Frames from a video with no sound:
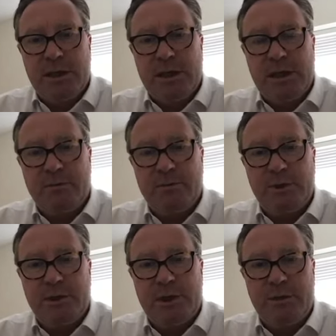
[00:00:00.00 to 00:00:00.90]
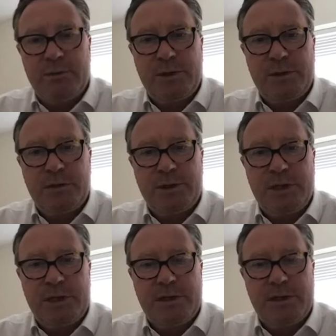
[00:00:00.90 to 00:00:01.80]
we're just hoping that
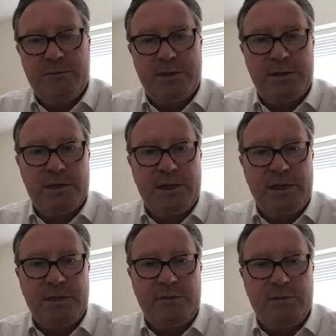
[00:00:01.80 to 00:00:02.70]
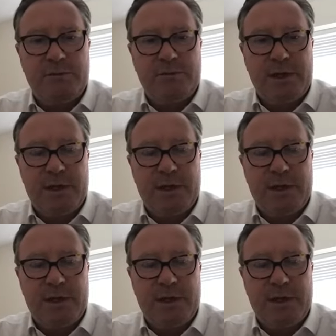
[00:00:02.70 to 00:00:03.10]
there isn't any sort of